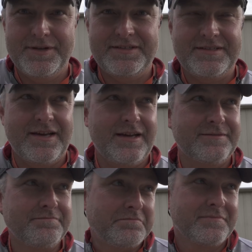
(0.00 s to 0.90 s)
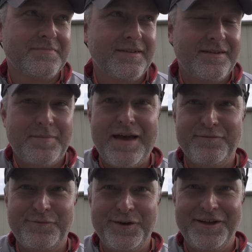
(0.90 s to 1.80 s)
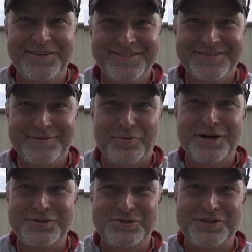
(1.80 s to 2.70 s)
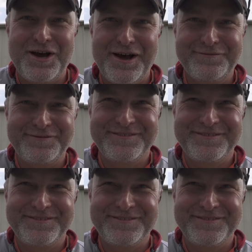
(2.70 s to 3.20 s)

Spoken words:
but having fun, the pressure's off.